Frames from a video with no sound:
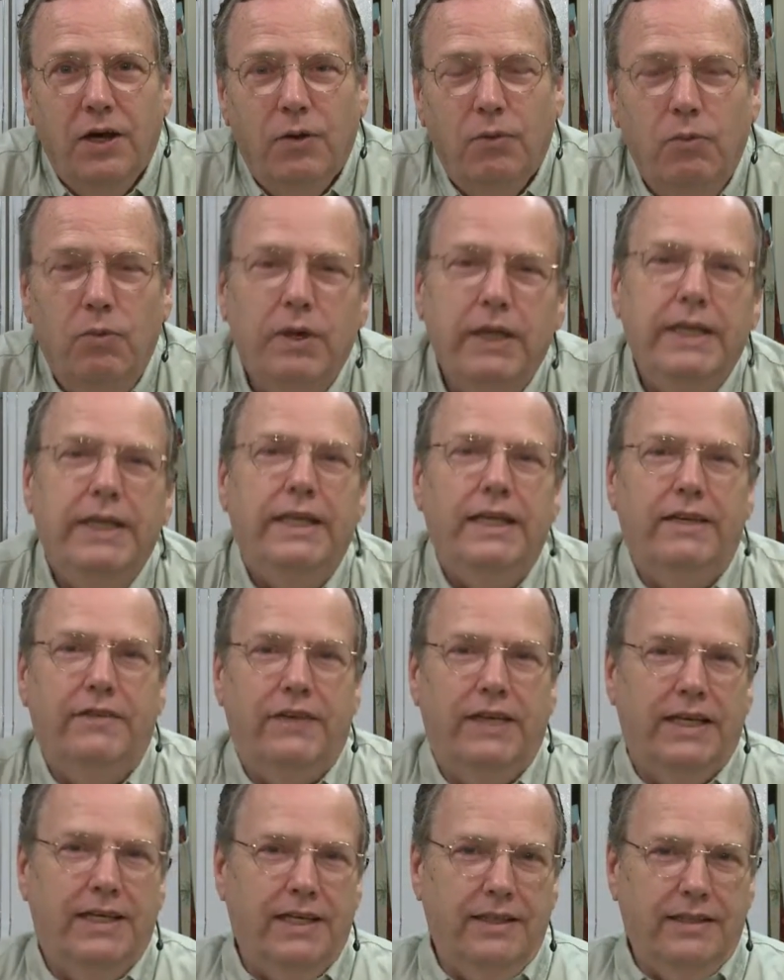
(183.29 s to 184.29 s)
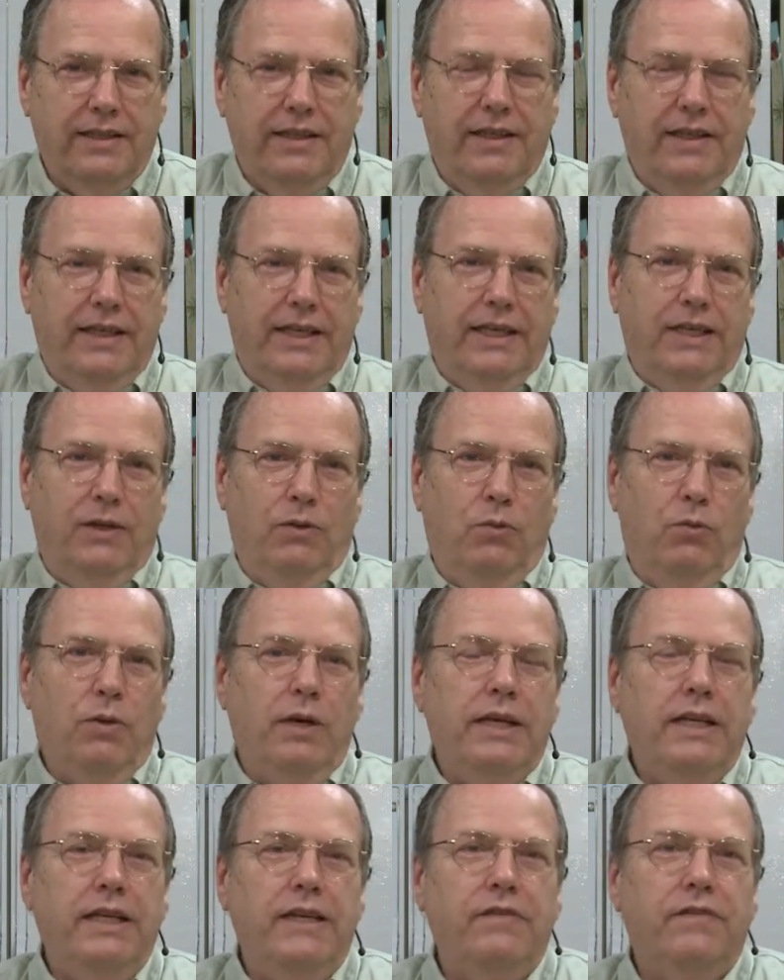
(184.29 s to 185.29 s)
What if, I got to thinking,
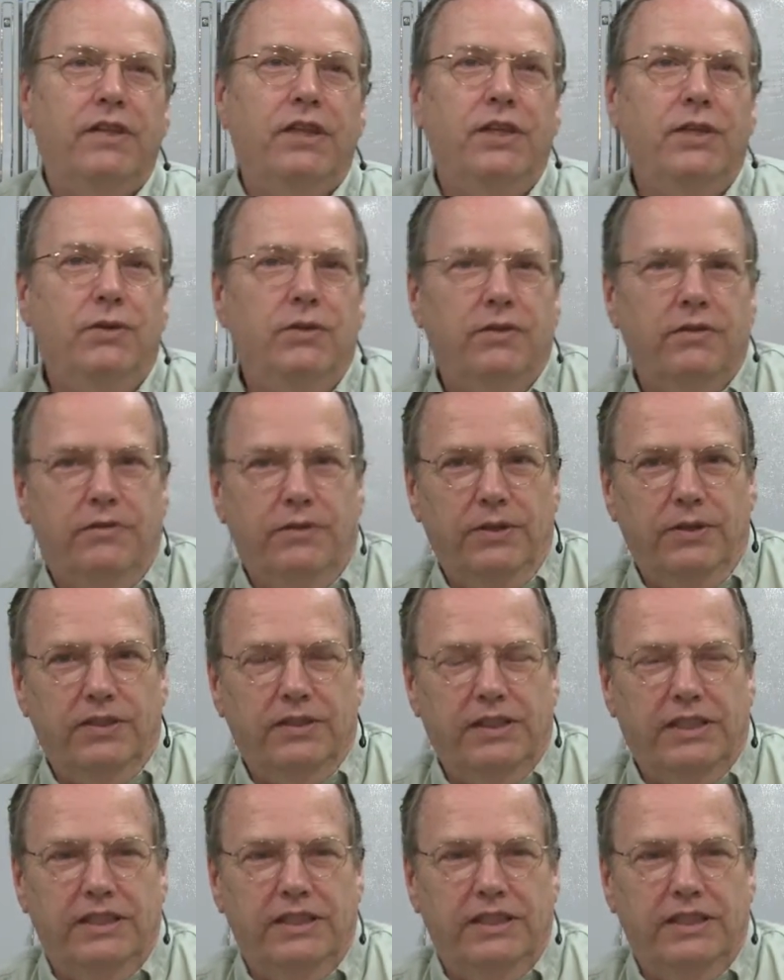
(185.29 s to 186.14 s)
what if the universe